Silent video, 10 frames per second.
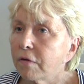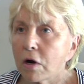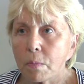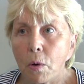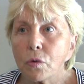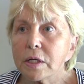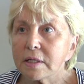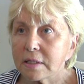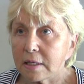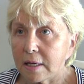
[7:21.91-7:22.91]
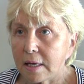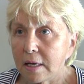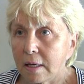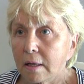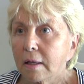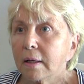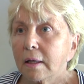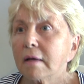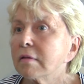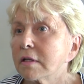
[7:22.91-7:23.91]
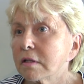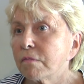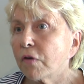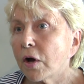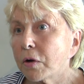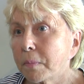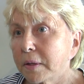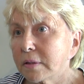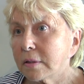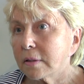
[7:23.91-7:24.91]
harmoniously in this environment.